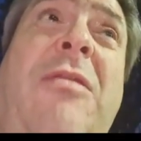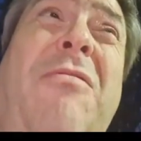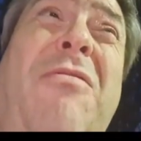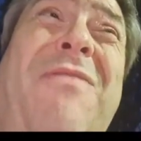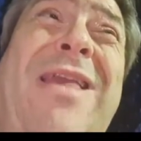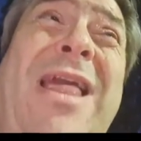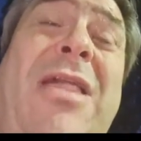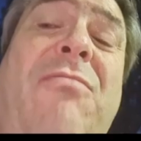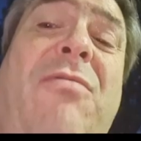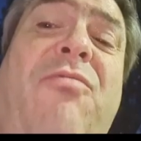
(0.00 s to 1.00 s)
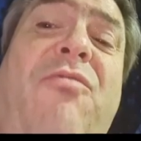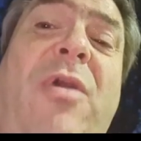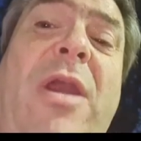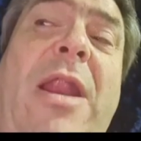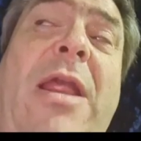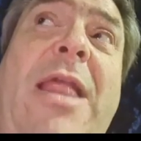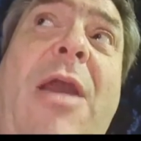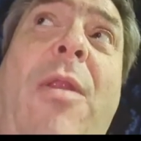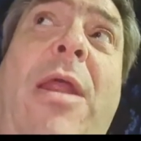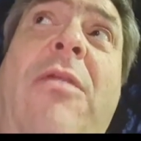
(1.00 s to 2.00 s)
To be honest, the castle was really
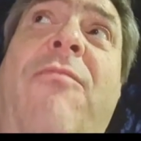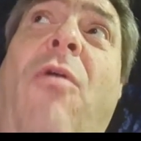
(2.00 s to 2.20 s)
derelict.